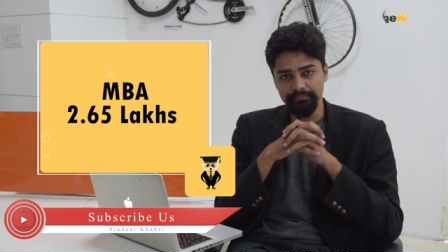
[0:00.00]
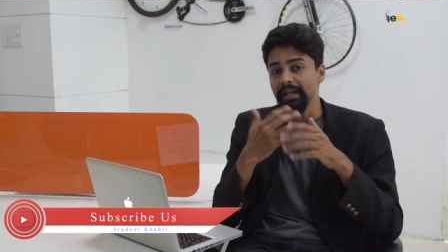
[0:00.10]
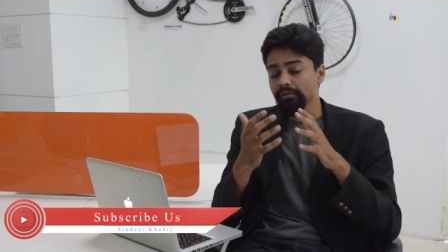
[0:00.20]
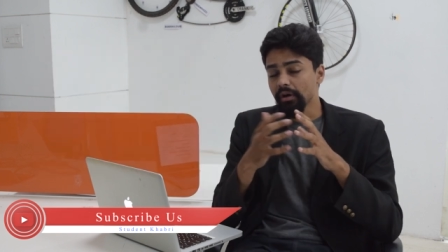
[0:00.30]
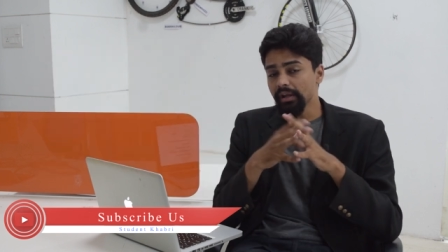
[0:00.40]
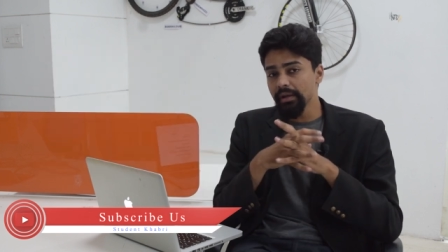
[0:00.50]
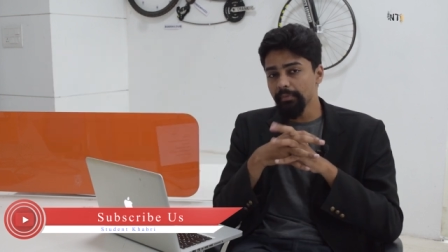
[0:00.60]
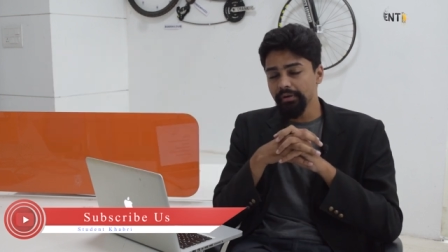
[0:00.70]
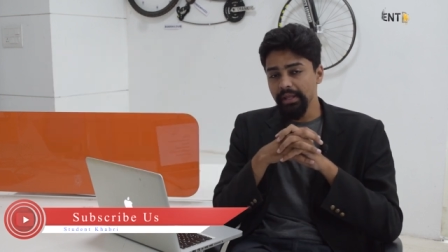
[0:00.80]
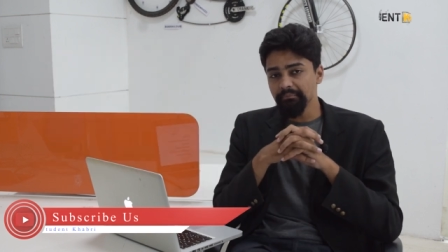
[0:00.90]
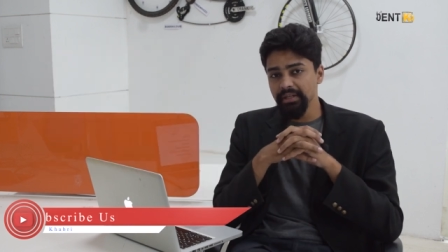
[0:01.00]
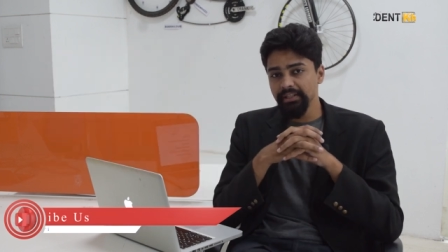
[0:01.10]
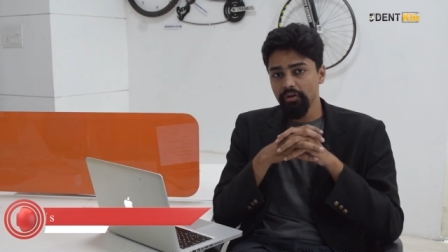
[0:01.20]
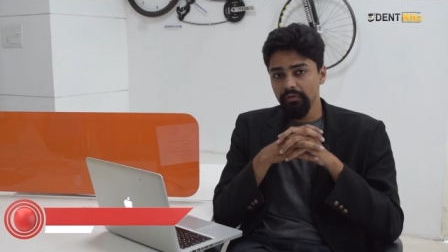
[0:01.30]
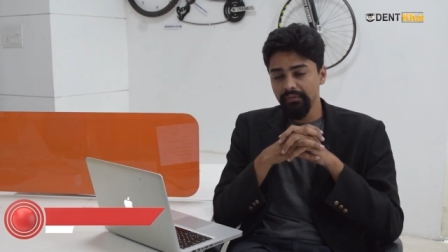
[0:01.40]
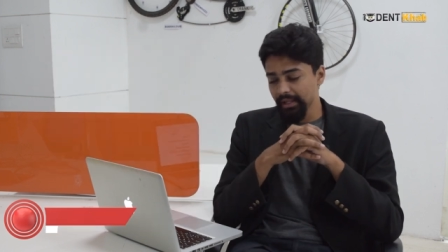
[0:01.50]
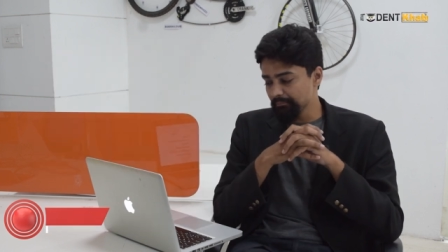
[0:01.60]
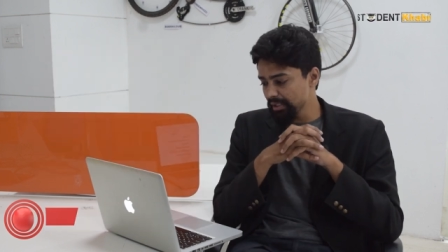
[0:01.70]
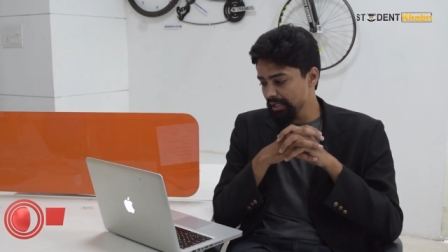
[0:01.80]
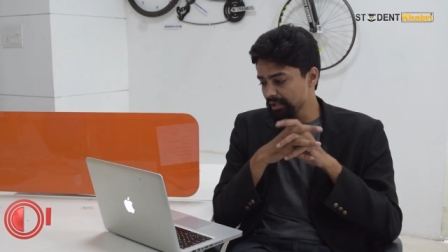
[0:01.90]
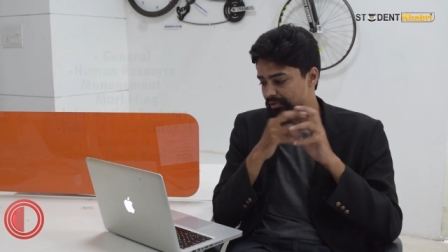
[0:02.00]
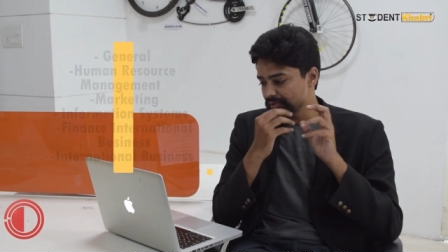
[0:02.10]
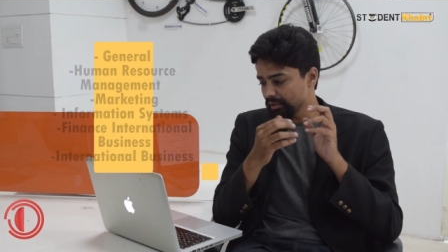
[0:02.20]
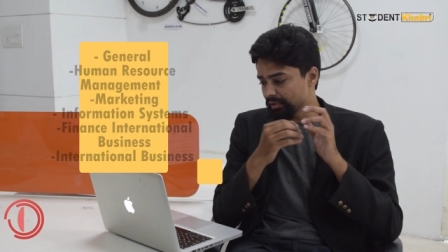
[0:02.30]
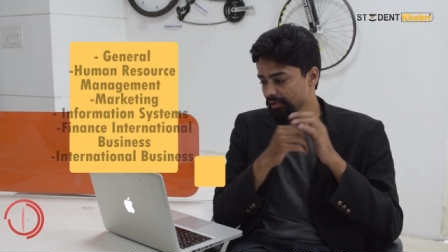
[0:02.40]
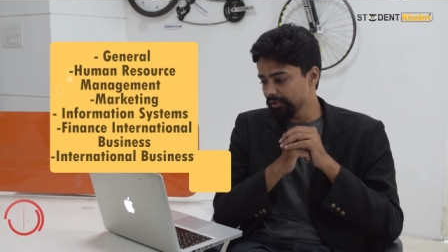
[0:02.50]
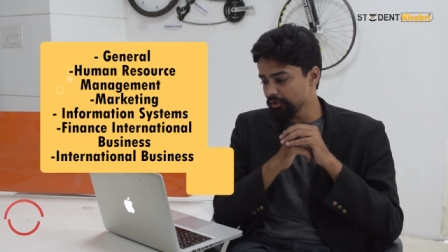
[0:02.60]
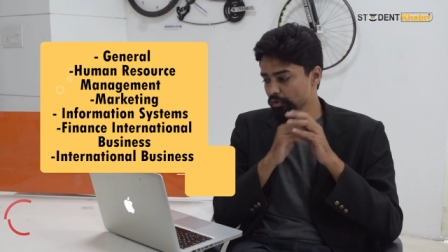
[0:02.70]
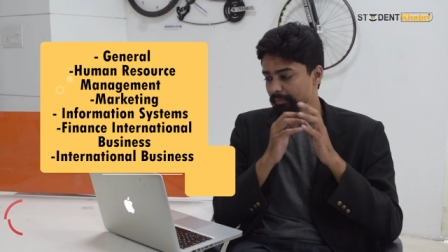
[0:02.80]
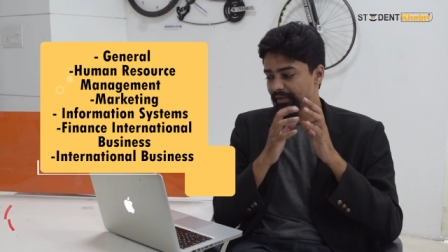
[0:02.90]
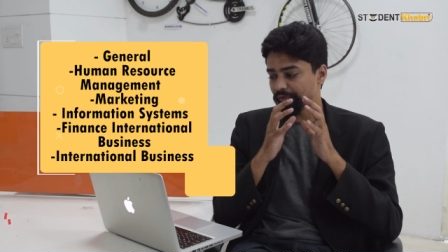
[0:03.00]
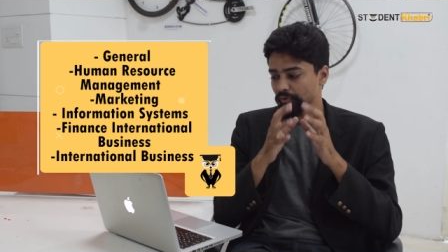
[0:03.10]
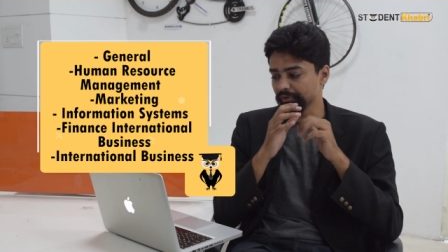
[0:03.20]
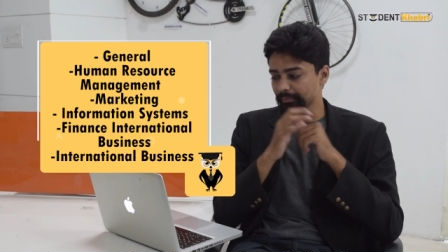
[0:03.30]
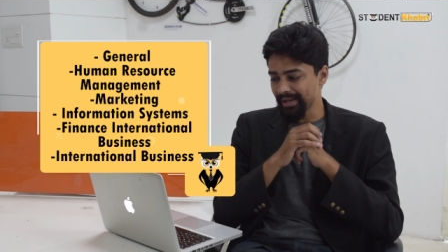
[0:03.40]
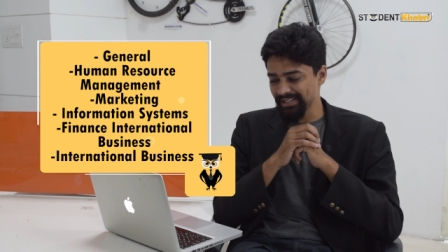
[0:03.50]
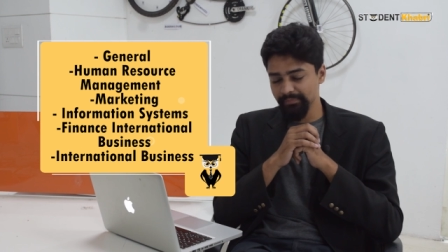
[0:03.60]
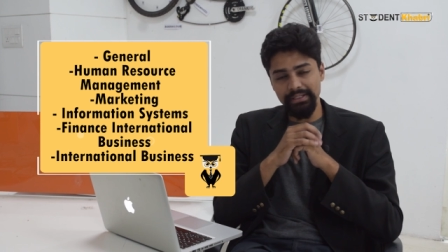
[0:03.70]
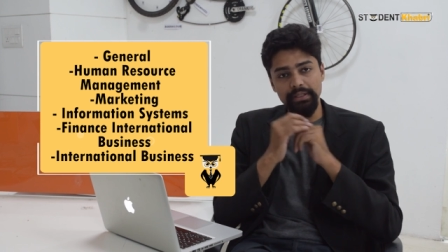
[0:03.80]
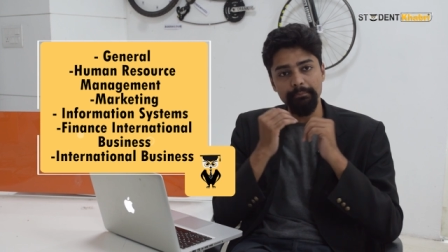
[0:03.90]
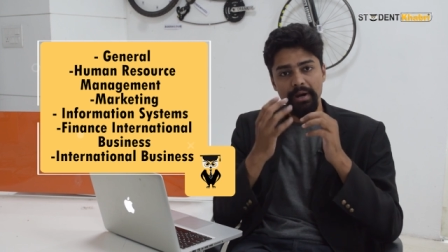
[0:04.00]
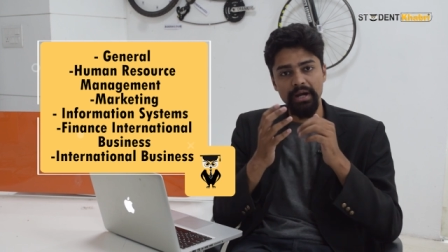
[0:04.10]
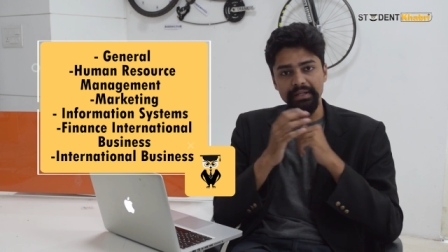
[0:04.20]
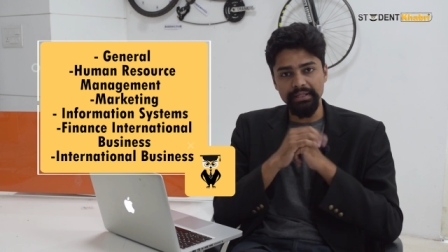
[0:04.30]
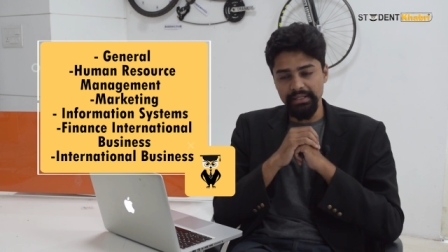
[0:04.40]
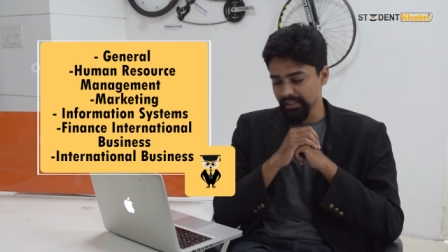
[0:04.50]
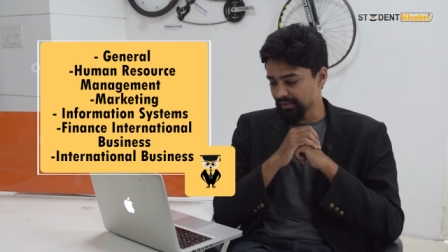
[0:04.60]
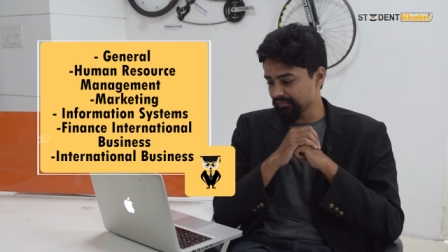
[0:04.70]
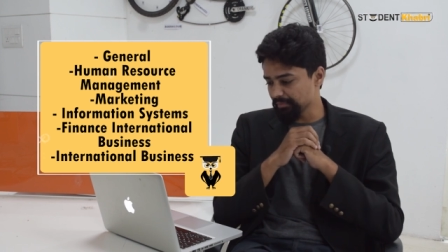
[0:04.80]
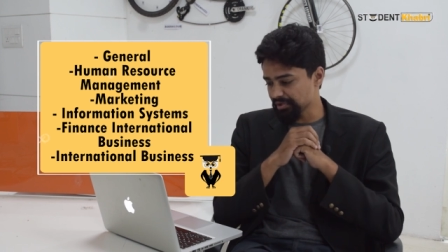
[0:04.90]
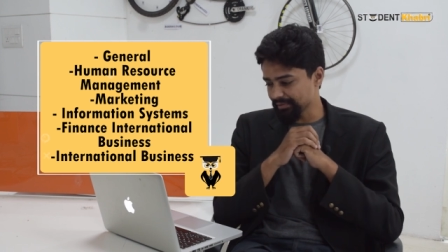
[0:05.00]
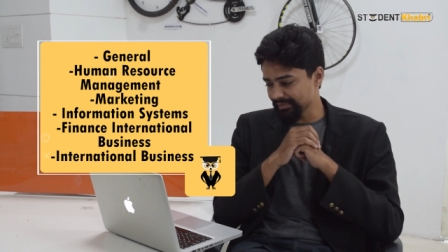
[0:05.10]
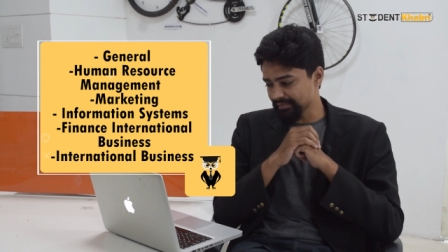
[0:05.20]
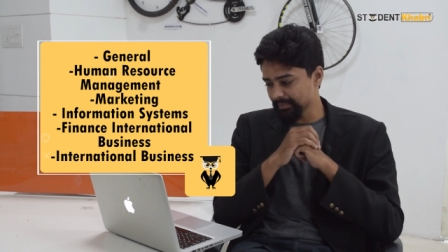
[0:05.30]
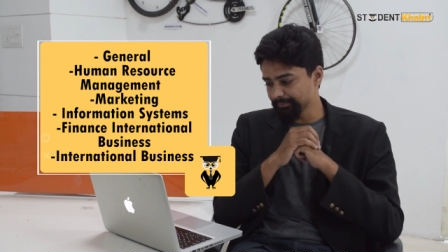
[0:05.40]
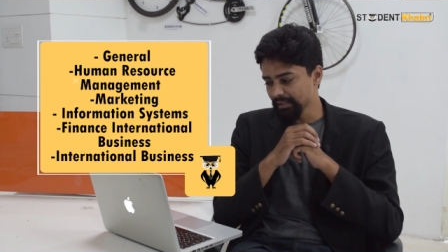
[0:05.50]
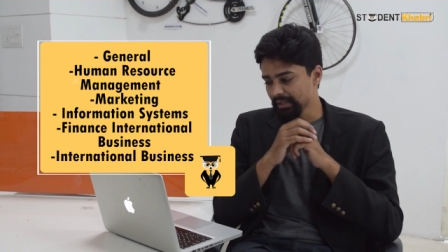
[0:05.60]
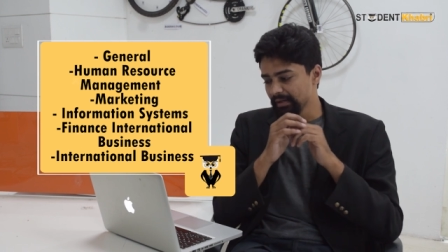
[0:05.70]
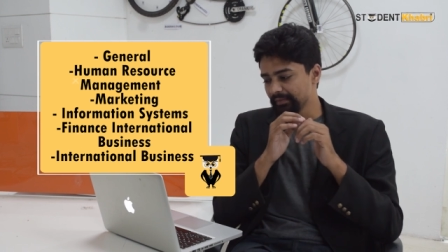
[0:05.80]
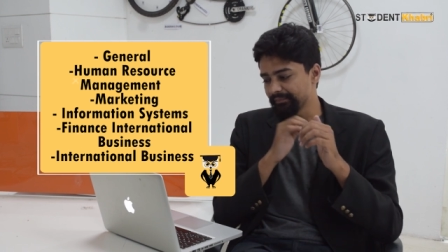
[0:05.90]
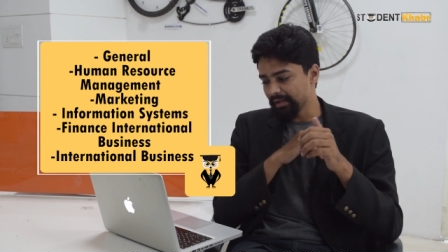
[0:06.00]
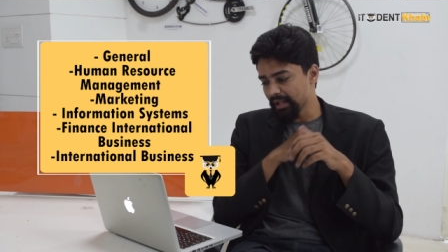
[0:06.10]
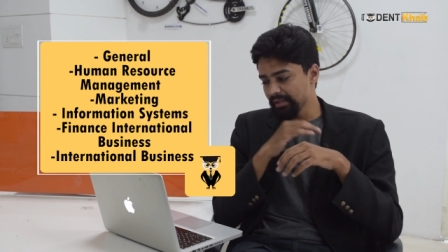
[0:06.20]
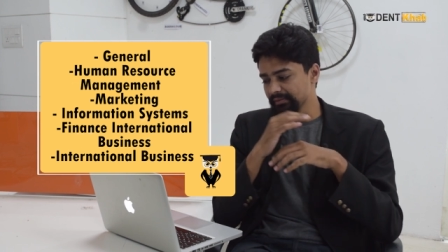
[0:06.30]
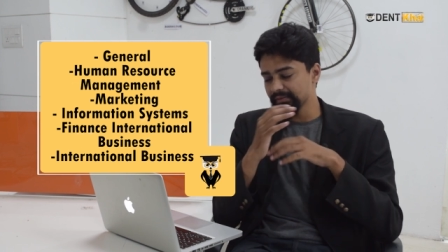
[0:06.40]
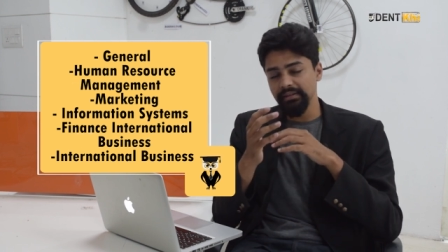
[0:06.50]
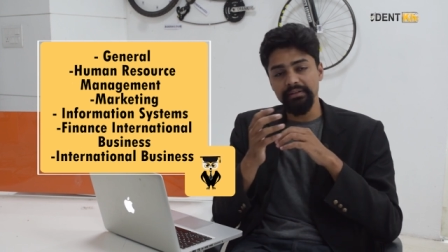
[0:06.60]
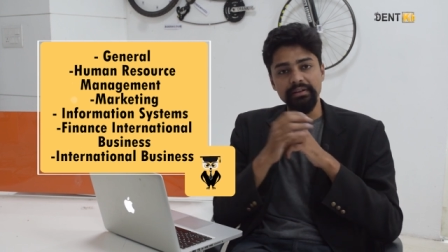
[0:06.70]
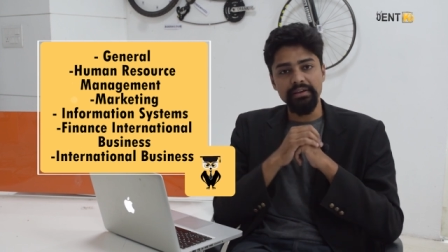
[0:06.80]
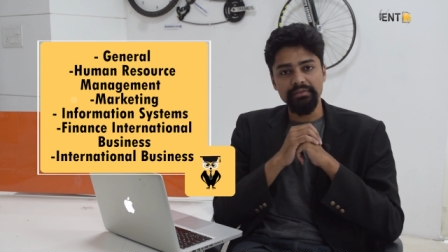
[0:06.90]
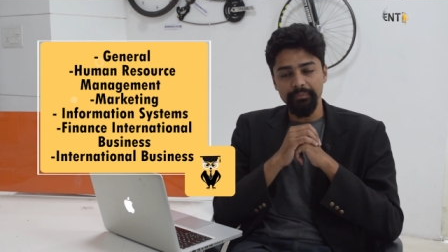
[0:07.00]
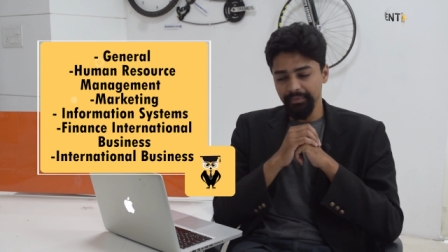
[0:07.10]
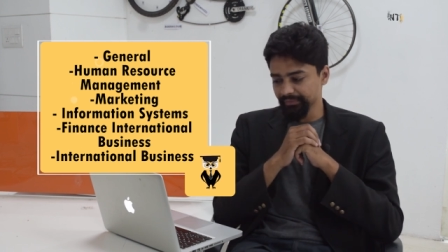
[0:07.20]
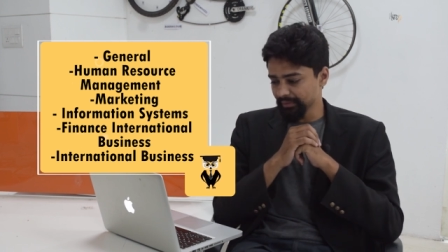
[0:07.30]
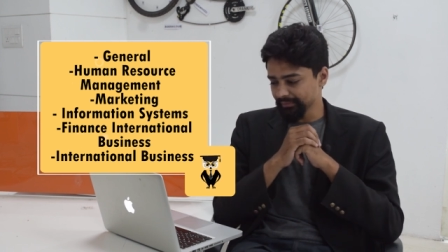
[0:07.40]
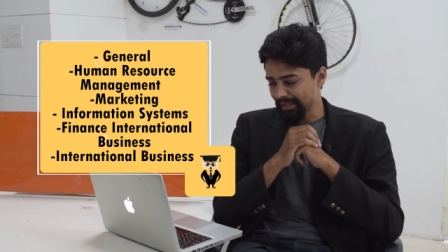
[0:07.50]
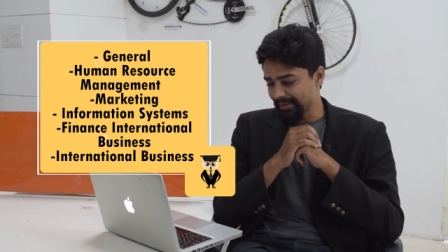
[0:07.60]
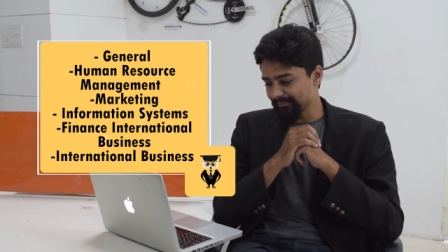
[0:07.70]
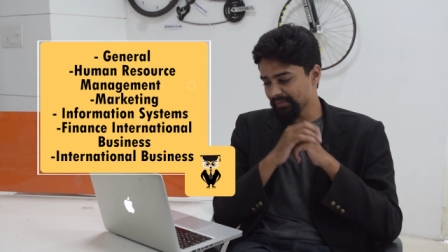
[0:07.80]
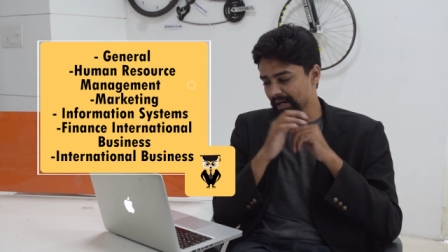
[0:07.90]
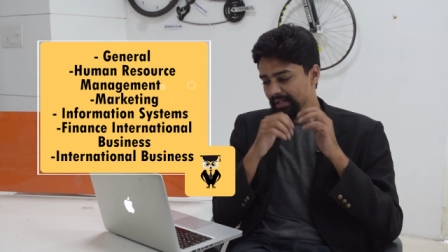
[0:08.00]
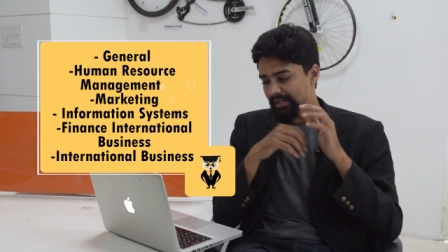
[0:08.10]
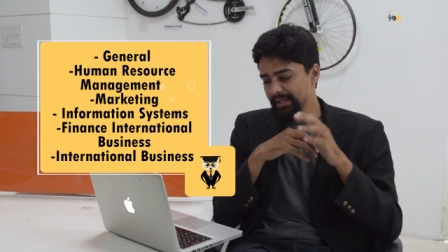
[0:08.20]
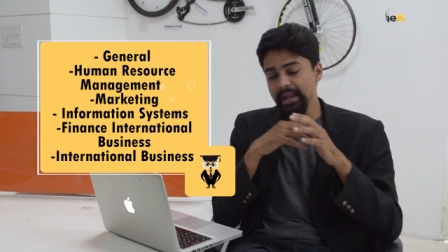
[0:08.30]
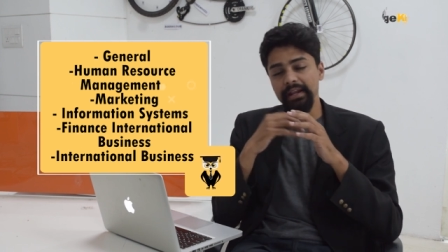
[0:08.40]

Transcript: And talking about MBA, they offer MBA in general, human resource management, marketing, information system, finance, international business, and finally